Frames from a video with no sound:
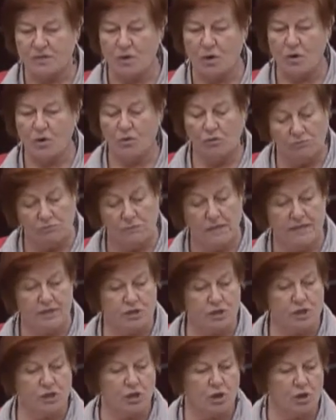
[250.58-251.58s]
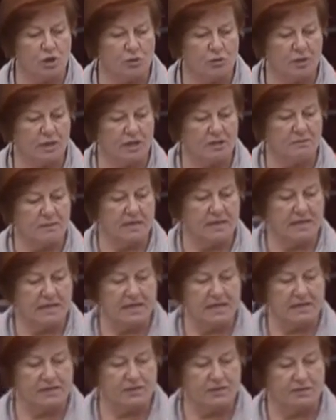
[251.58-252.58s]
So it should go to a
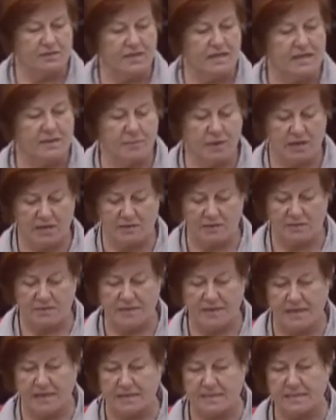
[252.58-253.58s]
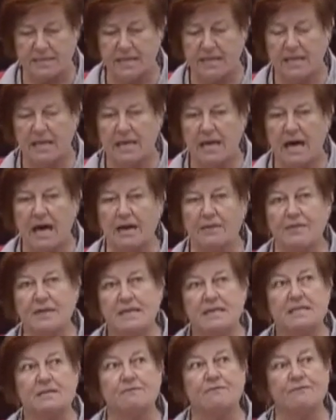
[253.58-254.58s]
committee to think about other things. I
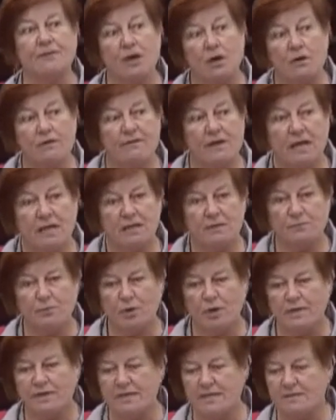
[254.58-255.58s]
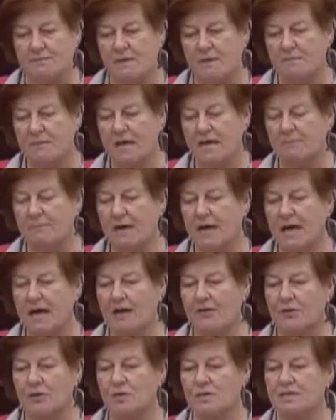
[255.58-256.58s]
think it's a very valid point that's been made by
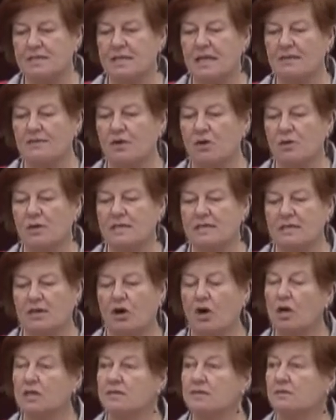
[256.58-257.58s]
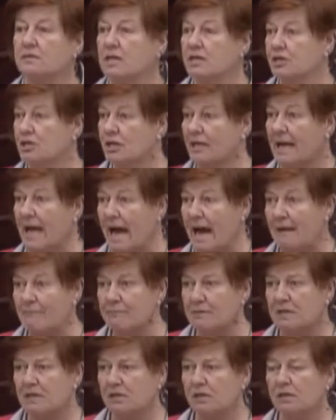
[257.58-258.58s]
others that there is a consultation
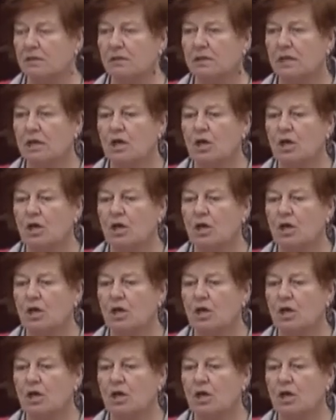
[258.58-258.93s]
gap here.